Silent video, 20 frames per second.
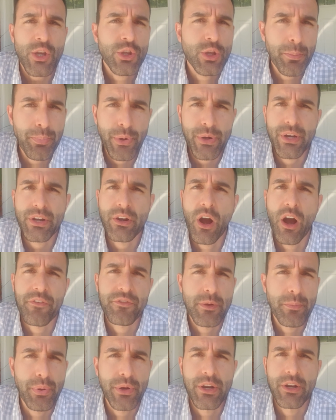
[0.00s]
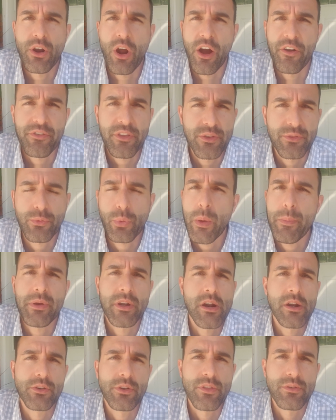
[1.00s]
you put it off you put it off you sweep
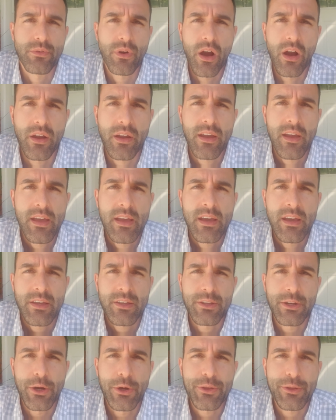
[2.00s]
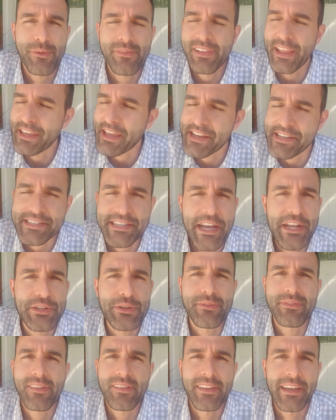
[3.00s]
it under the rug you know you like i said
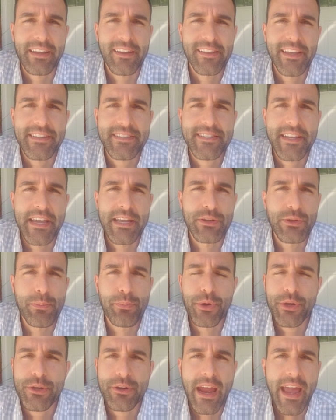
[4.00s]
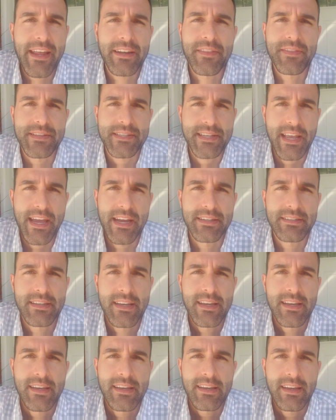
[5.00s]
you like i like saying you put your head in the sand
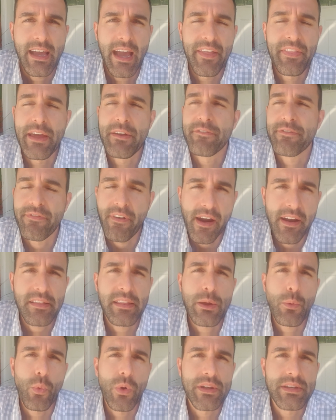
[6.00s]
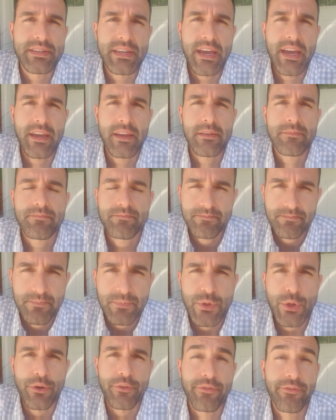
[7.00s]
and then finally one day
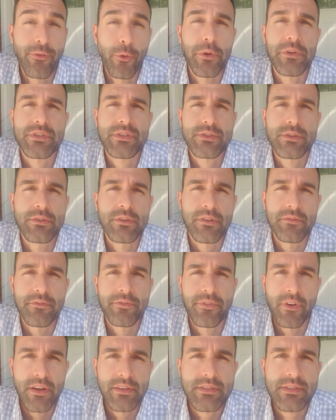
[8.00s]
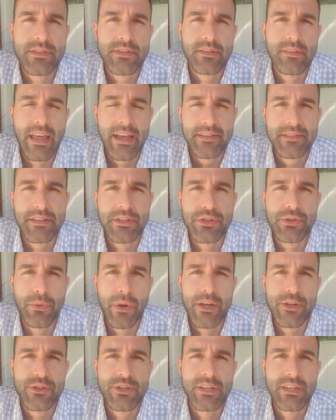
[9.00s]
you're forced to confront that
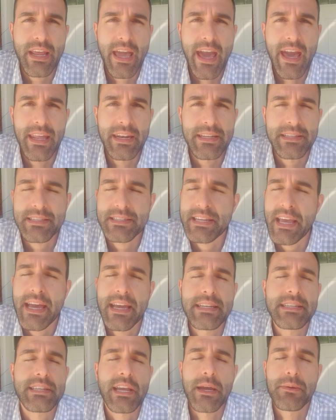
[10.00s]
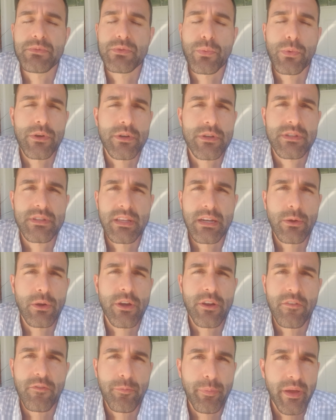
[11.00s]
situation and it's 10 times worse than it
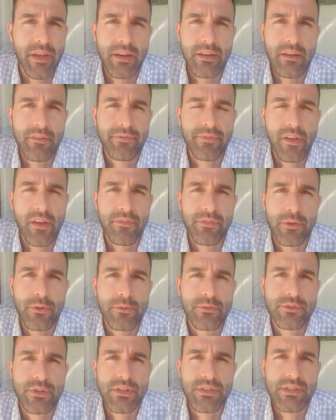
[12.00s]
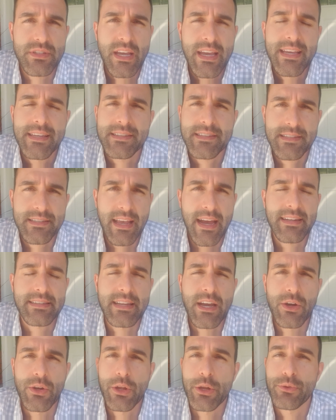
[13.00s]
could have been if, if you just sat
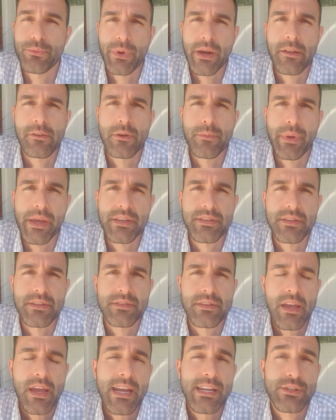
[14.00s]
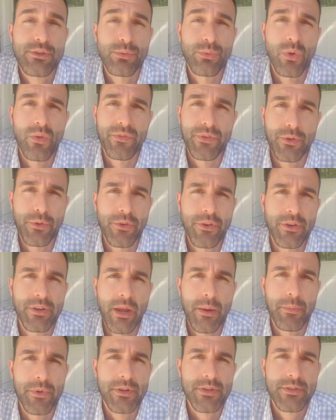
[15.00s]
down on a regular basis to review your
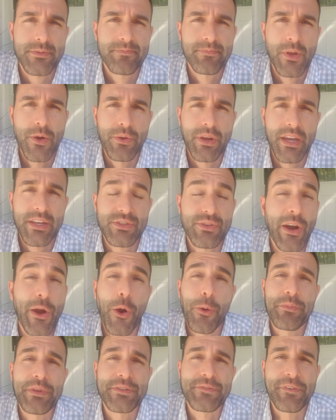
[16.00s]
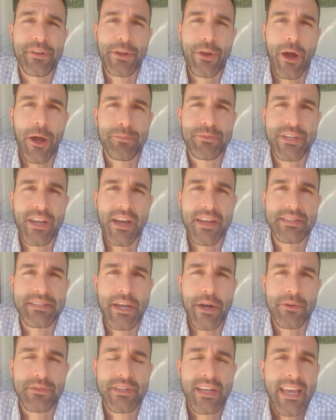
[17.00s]
numbers. Okay, so I hope this video helped you guys
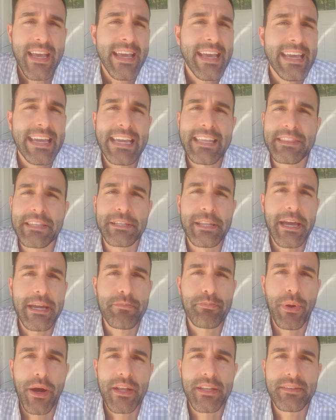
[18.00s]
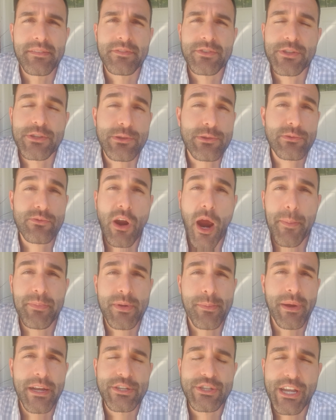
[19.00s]
out. Hit the like button, subscribe
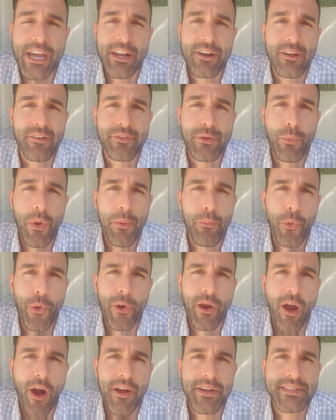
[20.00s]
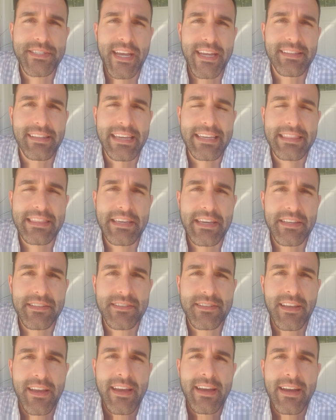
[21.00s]
to my channel if you want more content like
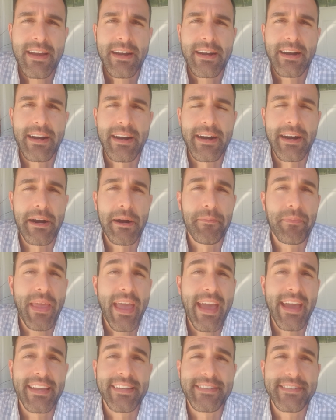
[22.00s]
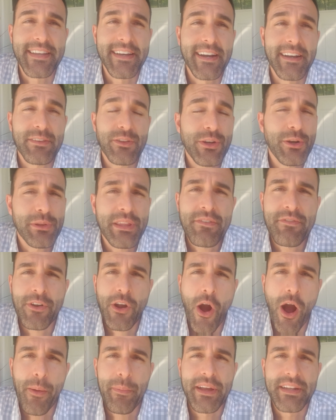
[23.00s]
this. Um, and, uh, you know, leave a
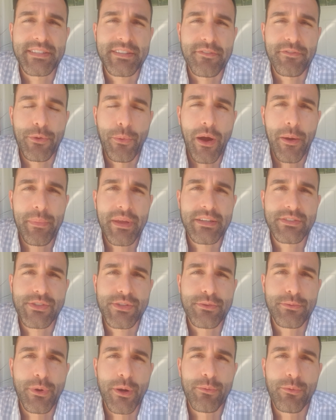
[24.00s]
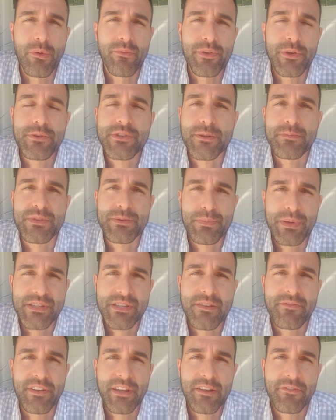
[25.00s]
comment if you want me to uh, review some
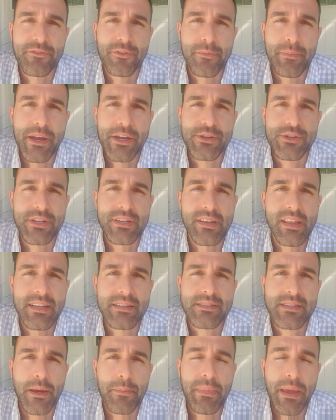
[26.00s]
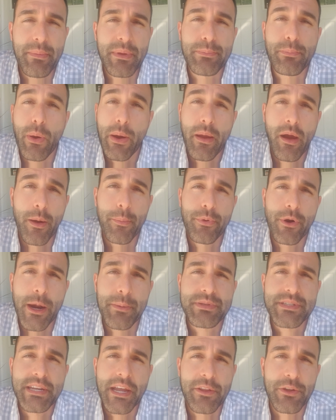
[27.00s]
specific information that's uh, maybe uh,
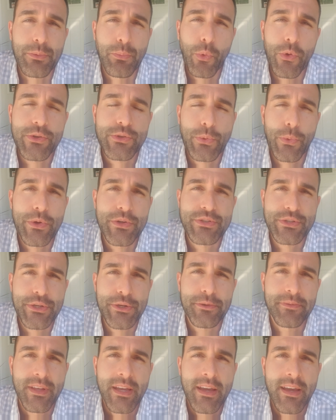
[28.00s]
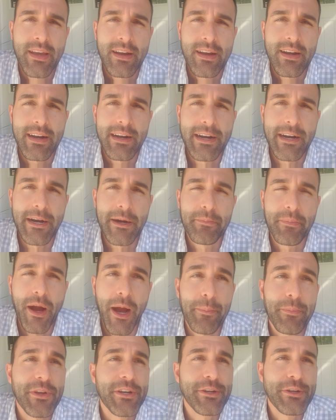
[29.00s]
perhaps tailored more towards you. Um,
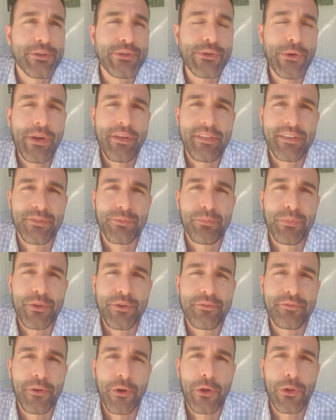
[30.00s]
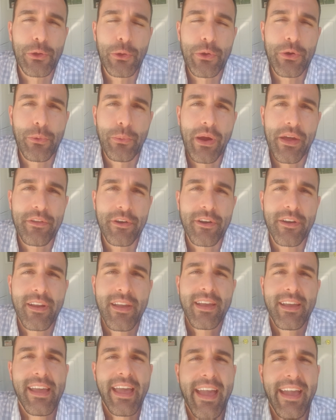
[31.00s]
I'm going to enjoy this beautiful Kelowna weather
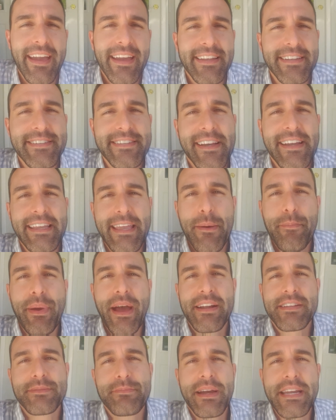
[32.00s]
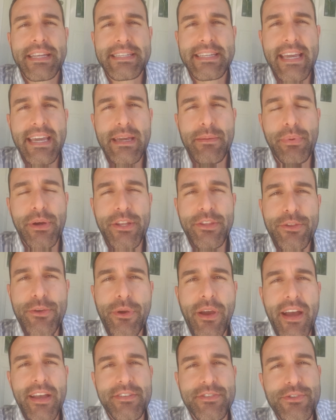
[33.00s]
and uh, get back to my day, but you
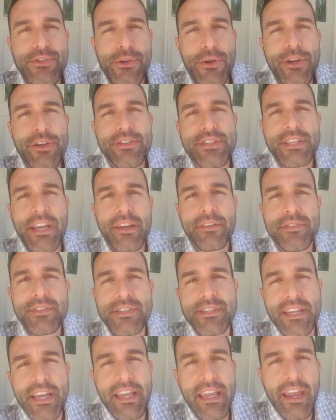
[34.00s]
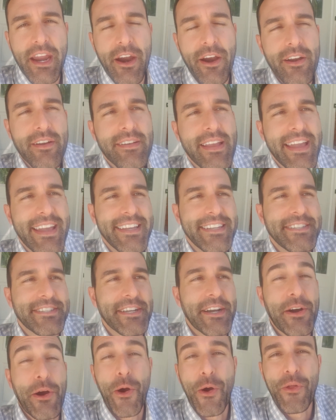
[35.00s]
guys enjoy yourselves. Take care and
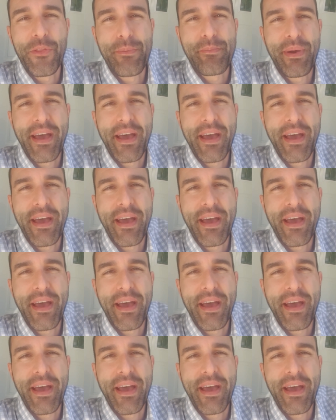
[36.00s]
uh, all the